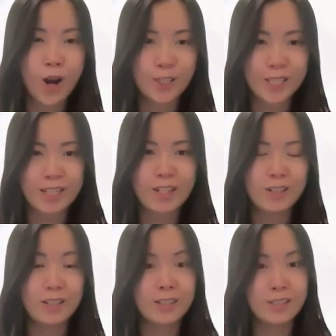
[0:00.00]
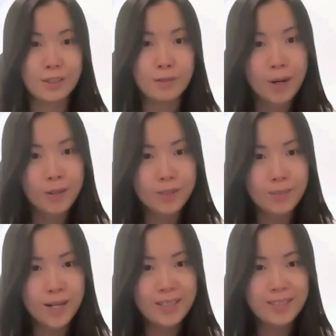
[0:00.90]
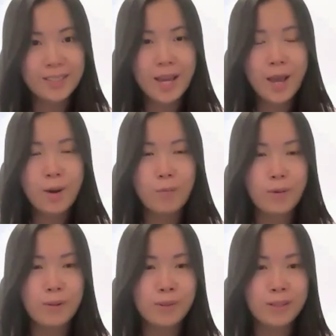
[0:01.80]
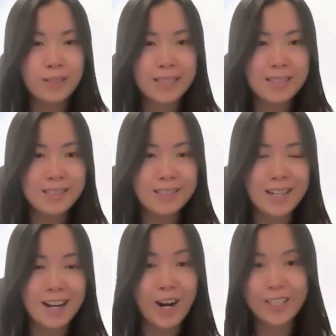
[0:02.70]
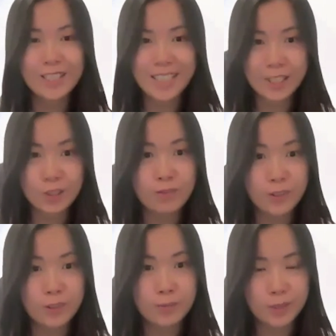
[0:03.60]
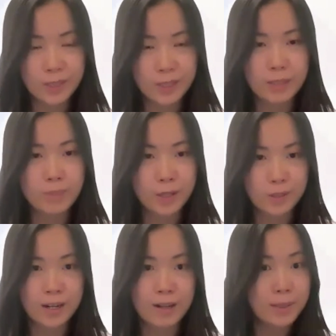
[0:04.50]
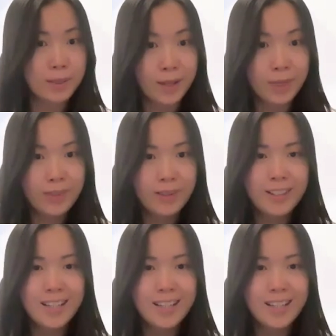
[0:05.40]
project called the Year of Browser Bugs, where we release architectural vulnerability in the browser every month.